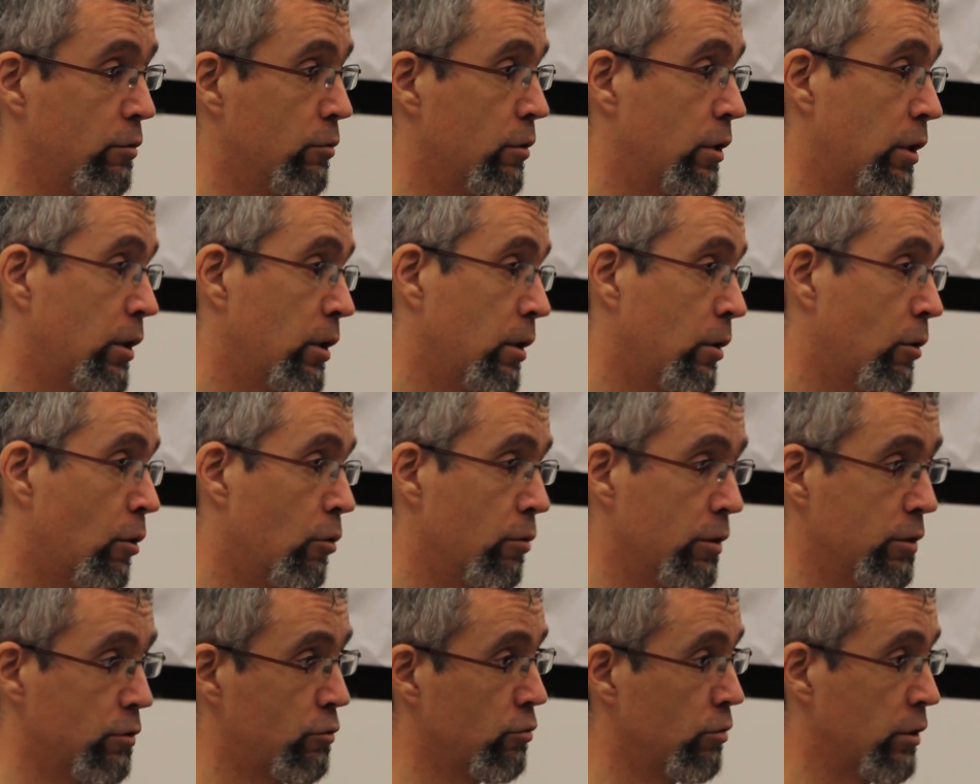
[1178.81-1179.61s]
They go
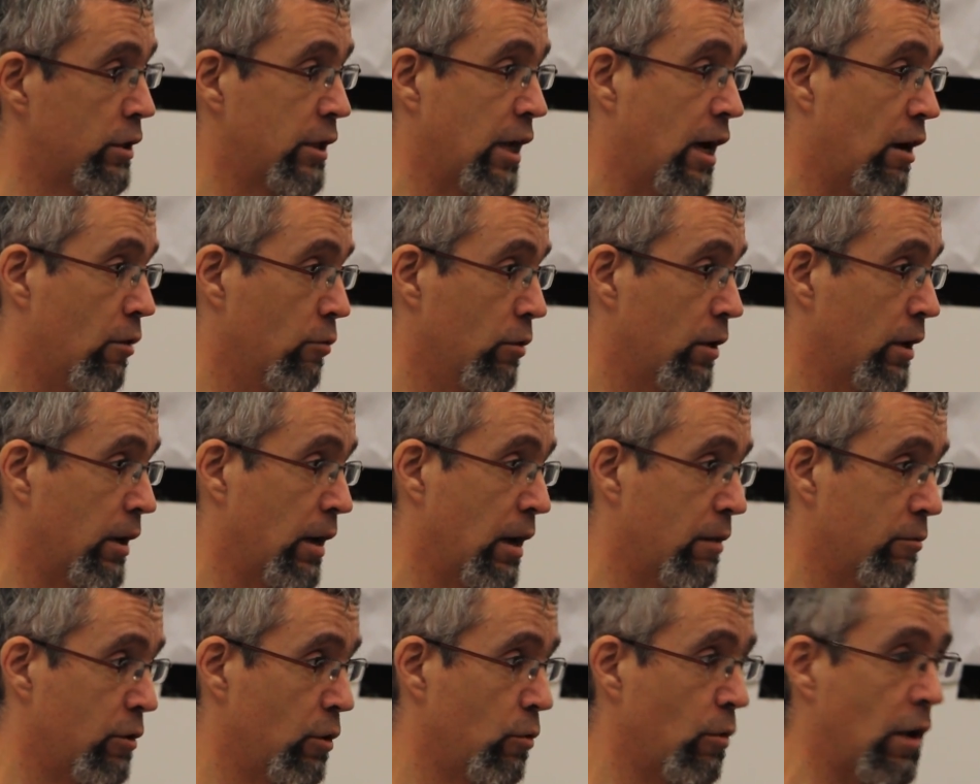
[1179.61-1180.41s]
into a town, and
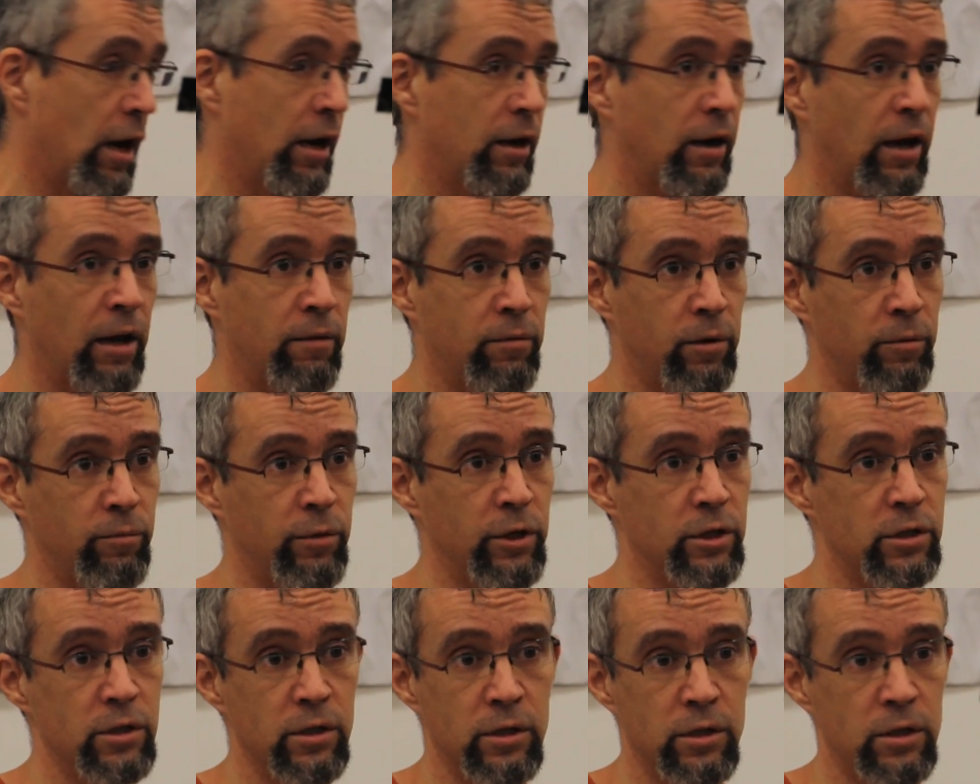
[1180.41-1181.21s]
every
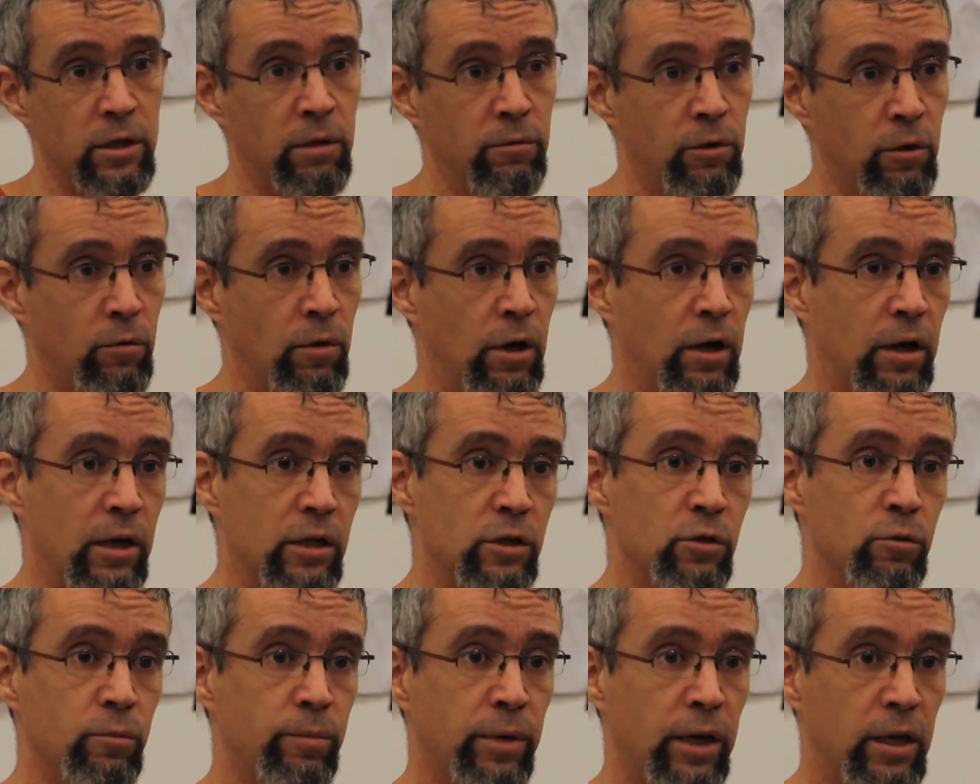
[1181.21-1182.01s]
business, everyone has
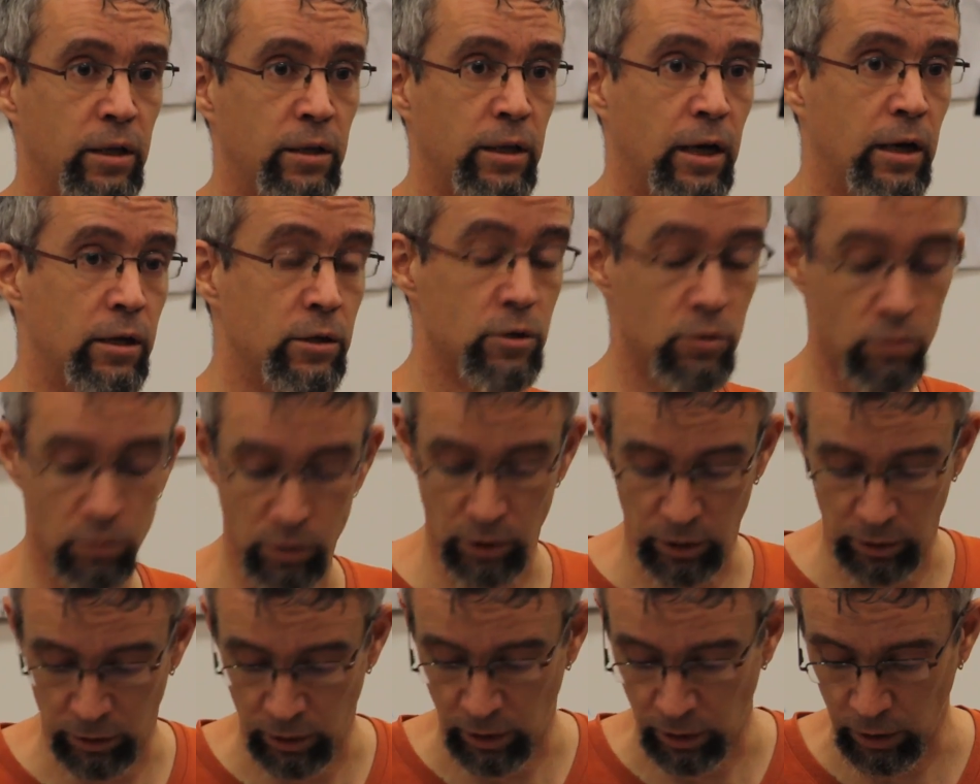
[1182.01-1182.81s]
to pay tax to the
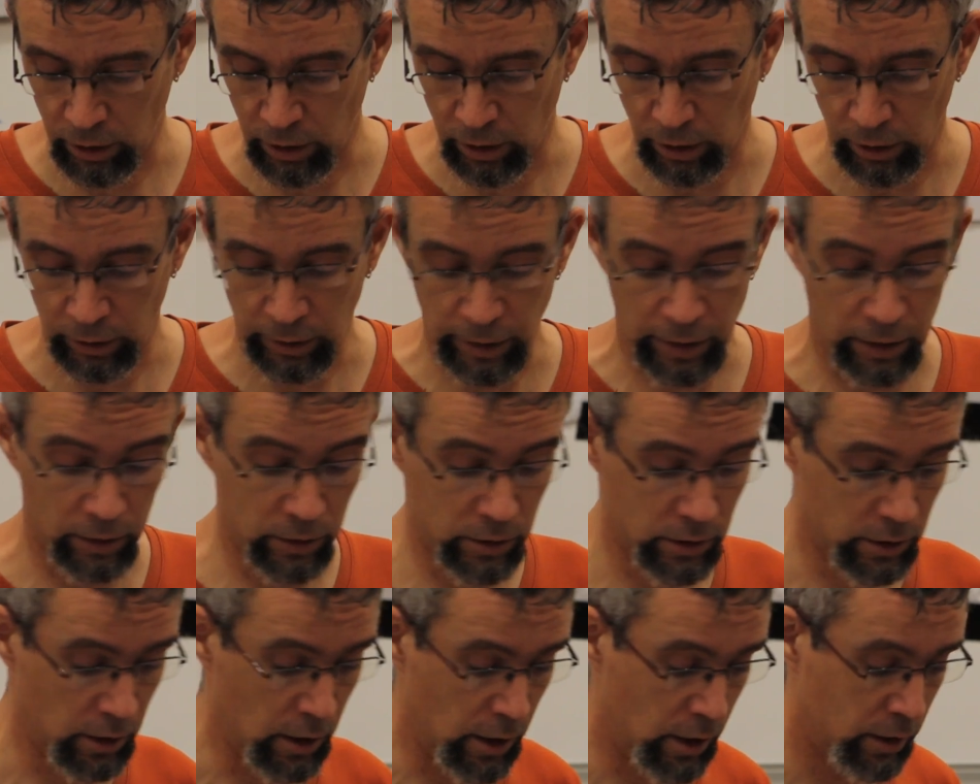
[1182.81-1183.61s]
drug cartels.